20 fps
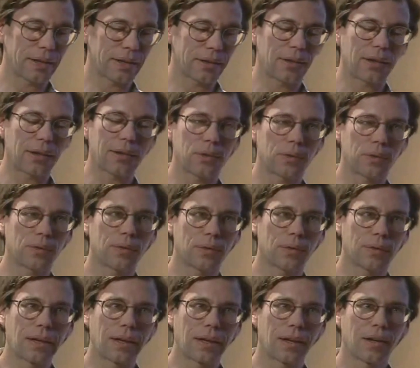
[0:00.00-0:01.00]
It said
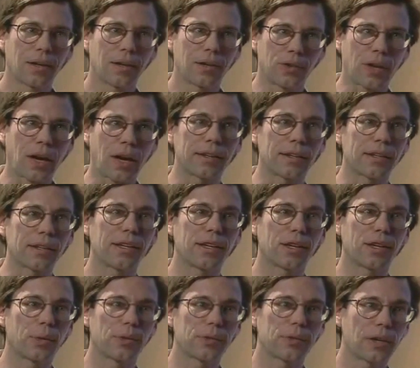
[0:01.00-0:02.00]
John
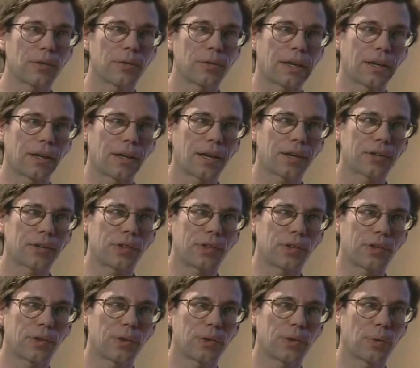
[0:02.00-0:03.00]
Lear was giving a
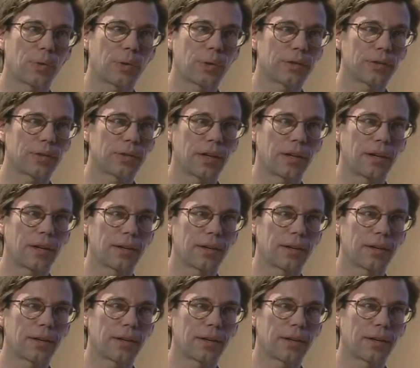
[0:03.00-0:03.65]
lecture who was